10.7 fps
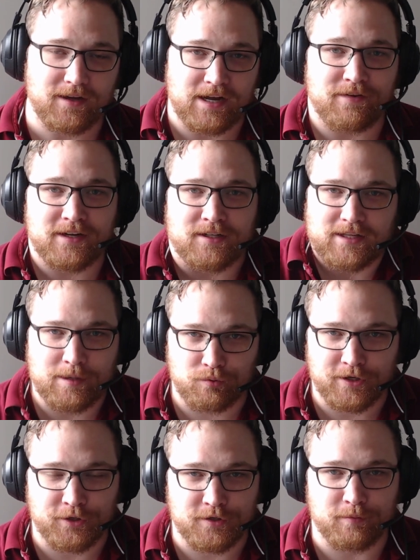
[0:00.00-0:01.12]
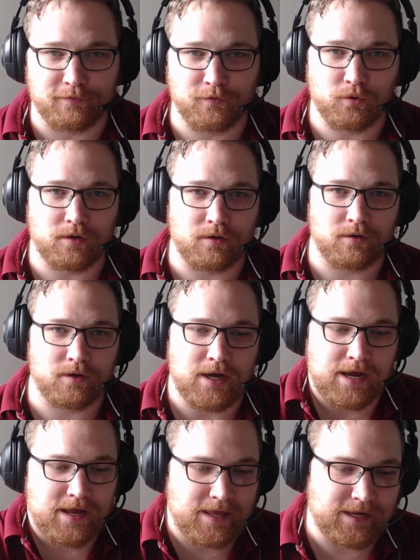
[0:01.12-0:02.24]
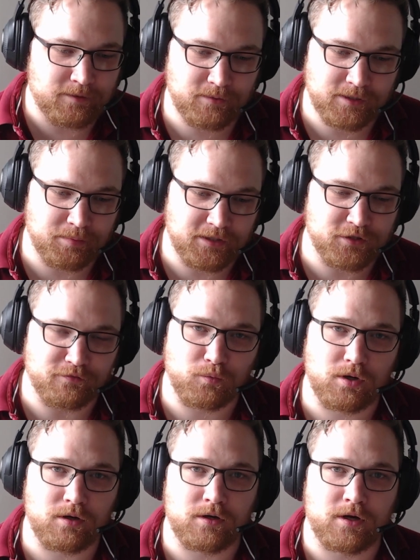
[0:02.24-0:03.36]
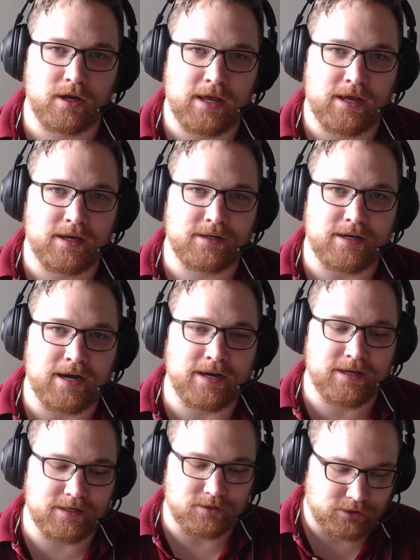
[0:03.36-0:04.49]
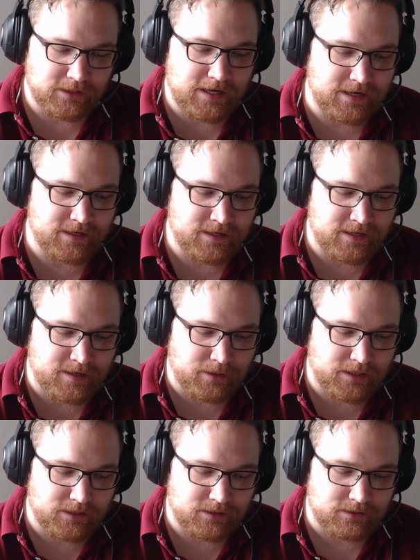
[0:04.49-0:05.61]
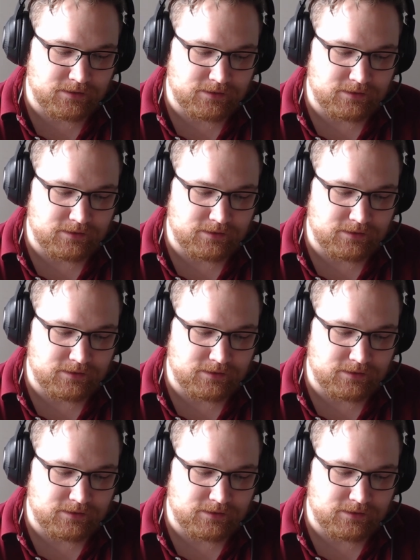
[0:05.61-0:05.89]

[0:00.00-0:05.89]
I've had collaborators before hand me a piece of work, and I look at it, and I'm like,